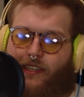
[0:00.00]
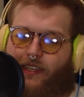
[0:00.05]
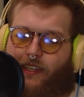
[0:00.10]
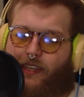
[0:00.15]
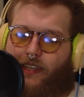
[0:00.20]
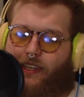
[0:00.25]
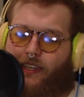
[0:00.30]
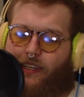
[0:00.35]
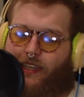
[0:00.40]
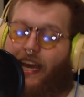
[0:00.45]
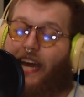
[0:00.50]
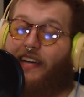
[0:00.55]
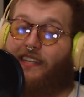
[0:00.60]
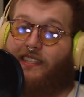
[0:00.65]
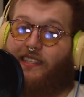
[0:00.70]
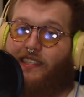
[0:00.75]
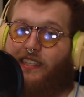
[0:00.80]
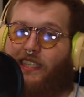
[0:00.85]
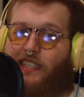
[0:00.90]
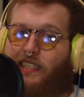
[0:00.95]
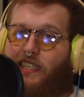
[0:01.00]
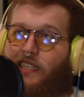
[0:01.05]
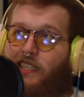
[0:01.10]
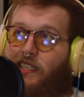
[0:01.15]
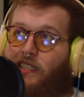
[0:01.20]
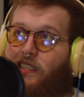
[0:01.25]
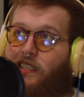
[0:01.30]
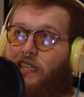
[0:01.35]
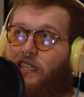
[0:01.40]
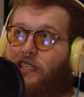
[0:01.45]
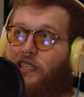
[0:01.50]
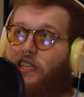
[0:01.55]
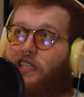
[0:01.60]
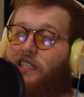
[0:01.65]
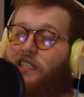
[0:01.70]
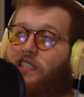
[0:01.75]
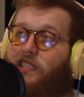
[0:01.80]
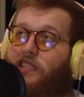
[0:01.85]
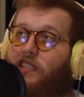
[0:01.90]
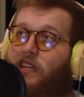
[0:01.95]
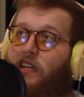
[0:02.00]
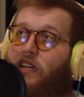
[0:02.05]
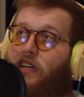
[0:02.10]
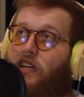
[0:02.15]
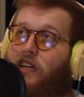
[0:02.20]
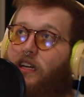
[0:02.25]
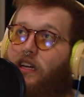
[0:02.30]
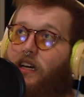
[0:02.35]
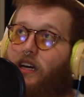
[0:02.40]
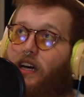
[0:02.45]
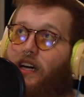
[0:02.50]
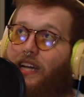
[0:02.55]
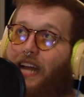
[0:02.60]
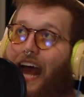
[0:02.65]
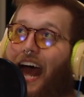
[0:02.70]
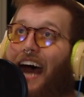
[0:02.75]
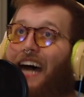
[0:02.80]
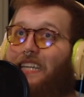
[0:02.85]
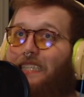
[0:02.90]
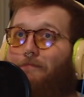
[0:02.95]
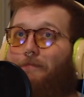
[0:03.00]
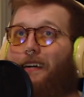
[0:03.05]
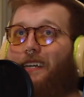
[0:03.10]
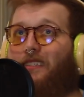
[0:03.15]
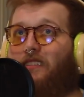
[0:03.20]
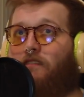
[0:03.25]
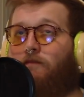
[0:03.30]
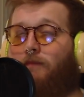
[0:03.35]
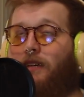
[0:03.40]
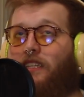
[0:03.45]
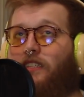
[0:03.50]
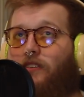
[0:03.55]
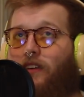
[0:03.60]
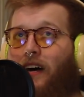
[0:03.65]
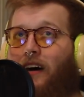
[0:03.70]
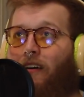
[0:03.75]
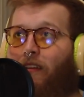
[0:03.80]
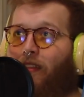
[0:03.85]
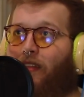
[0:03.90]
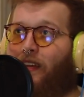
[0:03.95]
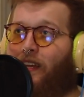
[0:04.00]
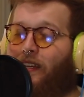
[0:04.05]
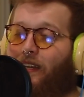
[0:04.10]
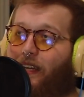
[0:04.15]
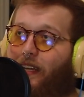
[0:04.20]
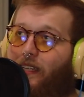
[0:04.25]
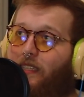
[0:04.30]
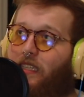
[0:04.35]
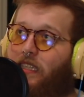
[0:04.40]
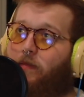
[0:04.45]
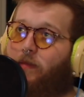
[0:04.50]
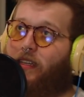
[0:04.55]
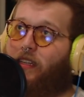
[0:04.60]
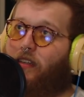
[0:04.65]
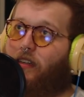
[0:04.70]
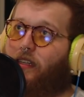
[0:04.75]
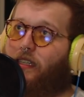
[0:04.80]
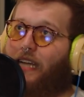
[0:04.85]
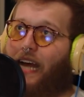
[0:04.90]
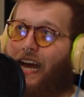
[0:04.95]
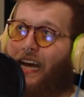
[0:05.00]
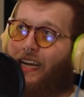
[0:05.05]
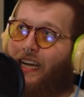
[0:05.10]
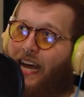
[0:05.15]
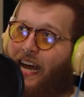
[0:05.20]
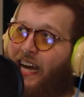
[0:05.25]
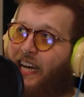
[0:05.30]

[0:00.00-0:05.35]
uh, yes, this is, this is, an aspect of mental health that needs to be looked at